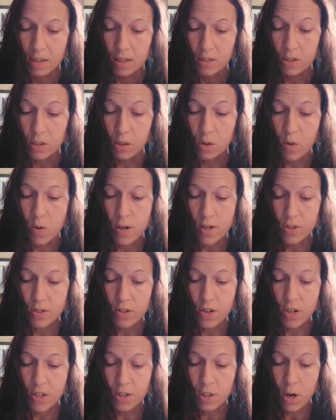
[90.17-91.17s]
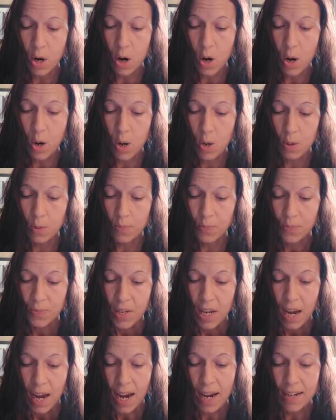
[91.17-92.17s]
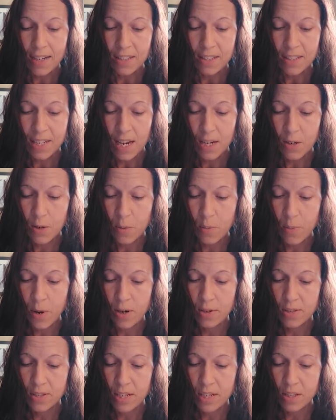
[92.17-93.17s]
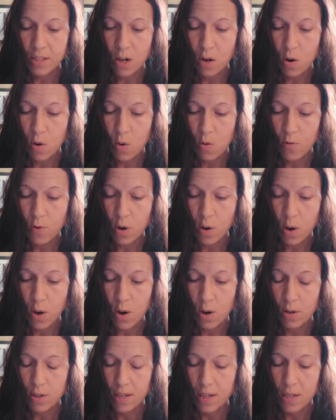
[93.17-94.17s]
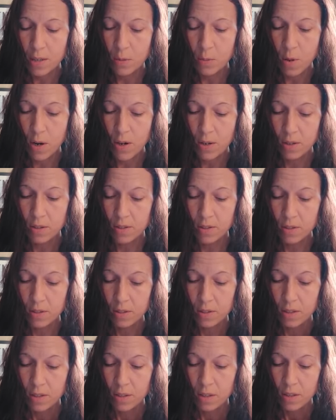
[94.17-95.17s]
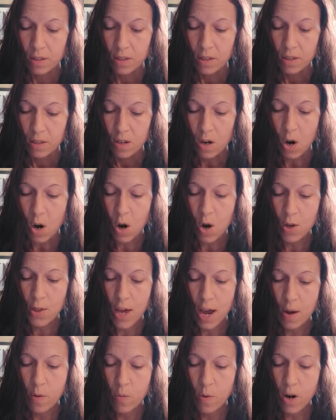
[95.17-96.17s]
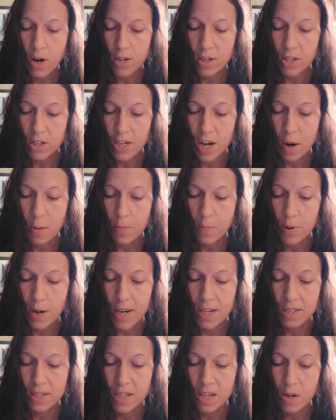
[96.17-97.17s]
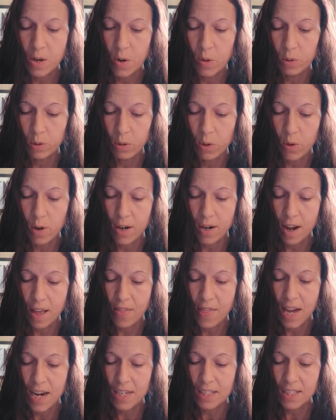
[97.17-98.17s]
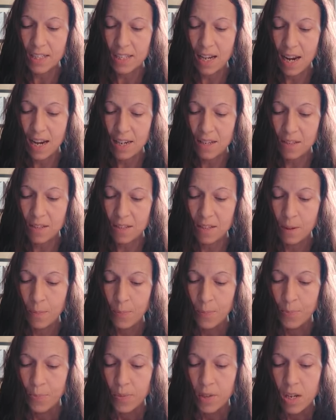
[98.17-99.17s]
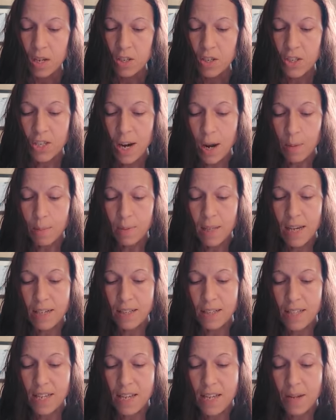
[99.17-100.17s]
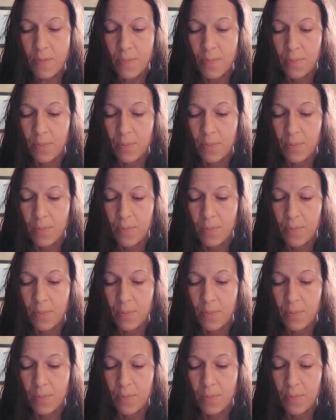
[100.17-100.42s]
The Lord is good to all and his tender mercies are over all his works. All thy works shall praise thee, O Lord, and thy saints shall bless thee.